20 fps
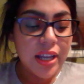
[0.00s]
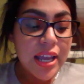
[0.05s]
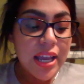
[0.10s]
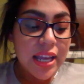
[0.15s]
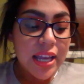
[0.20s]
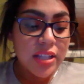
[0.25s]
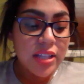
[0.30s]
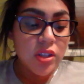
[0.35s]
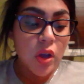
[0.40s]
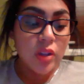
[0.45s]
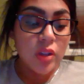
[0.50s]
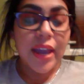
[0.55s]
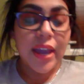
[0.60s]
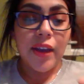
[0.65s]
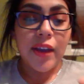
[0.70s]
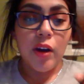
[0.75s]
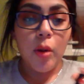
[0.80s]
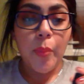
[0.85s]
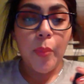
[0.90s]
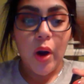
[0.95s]
It's called
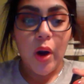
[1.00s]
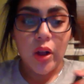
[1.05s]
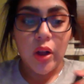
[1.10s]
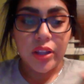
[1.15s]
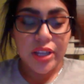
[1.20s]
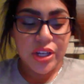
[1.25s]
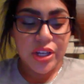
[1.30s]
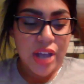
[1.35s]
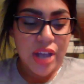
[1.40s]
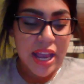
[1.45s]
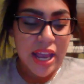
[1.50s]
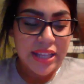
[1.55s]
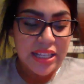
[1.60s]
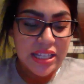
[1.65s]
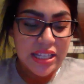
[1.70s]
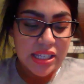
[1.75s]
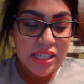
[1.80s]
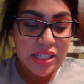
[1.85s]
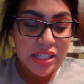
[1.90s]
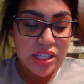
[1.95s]
Kale Polish, and this
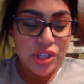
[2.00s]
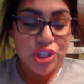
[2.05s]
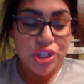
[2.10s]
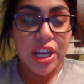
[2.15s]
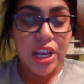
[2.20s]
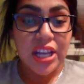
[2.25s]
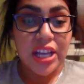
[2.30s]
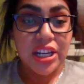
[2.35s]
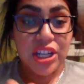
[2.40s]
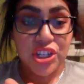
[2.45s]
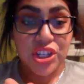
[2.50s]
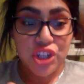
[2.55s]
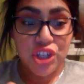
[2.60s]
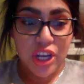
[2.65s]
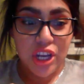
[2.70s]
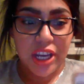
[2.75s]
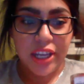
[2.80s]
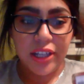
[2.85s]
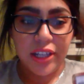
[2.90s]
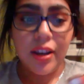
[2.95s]
is the shade
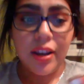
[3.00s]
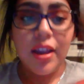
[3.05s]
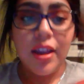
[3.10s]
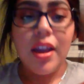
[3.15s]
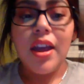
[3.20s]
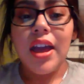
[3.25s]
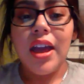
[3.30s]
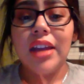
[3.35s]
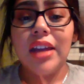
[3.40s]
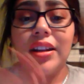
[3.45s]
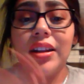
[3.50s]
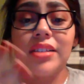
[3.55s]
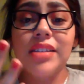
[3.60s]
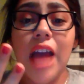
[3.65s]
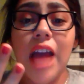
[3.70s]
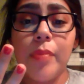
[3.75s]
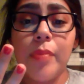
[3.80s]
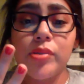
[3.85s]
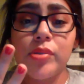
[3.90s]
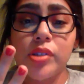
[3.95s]
Jane, and it's
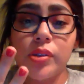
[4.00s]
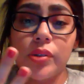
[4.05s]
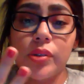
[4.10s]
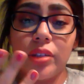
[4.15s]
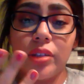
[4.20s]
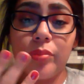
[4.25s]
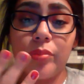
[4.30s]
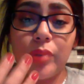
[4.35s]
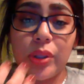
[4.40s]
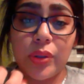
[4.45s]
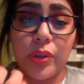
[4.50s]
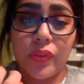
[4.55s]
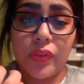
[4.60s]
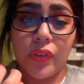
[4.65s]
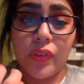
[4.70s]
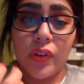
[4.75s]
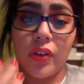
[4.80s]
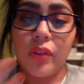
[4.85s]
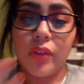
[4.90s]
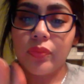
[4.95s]
absolutely
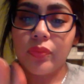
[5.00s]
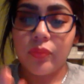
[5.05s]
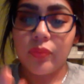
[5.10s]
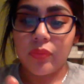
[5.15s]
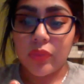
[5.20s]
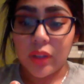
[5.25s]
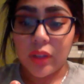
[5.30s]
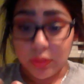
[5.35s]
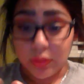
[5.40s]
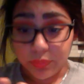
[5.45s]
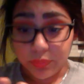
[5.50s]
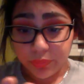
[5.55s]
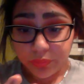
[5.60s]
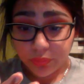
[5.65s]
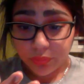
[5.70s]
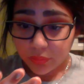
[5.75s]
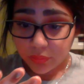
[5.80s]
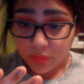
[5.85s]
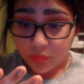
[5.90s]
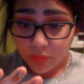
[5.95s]
beautiful.
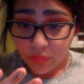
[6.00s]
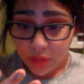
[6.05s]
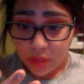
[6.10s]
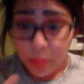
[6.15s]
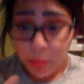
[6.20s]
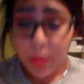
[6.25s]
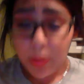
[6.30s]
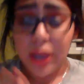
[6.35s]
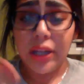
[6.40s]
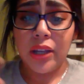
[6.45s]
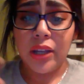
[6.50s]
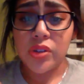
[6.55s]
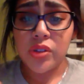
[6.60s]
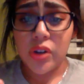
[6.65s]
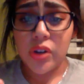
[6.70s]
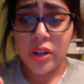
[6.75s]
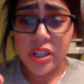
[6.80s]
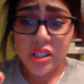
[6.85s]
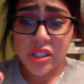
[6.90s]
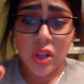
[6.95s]
My nails
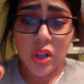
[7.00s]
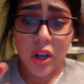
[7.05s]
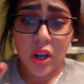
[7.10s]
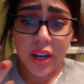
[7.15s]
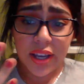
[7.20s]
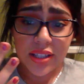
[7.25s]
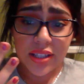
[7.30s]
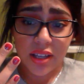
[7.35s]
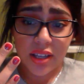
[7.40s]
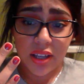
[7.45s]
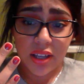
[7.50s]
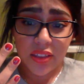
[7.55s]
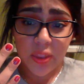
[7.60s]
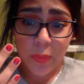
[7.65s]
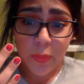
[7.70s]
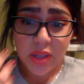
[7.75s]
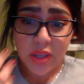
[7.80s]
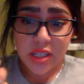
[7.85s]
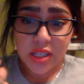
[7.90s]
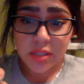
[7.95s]
aren't as long. I had to cut them
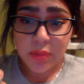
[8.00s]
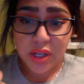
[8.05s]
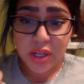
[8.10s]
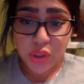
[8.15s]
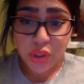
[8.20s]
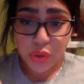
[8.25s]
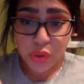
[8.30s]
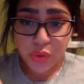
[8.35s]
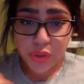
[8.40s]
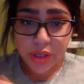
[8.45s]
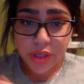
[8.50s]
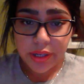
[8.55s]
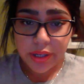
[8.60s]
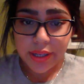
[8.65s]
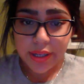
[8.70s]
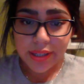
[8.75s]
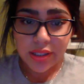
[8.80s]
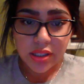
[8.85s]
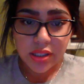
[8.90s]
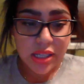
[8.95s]
because my children
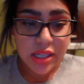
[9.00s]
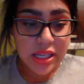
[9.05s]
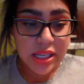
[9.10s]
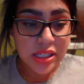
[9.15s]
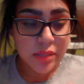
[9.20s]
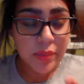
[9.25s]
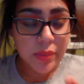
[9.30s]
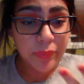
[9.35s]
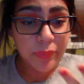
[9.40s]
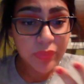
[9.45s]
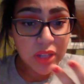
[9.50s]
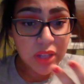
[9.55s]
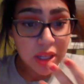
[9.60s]
like to test me.